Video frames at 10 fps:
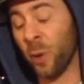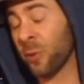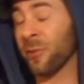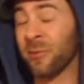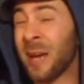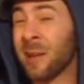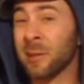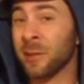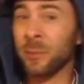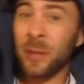Both are
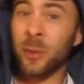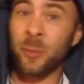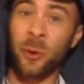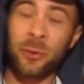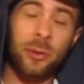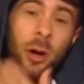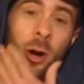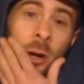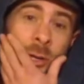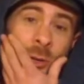valid. Maybe both
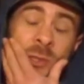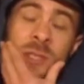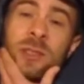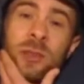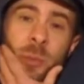are used at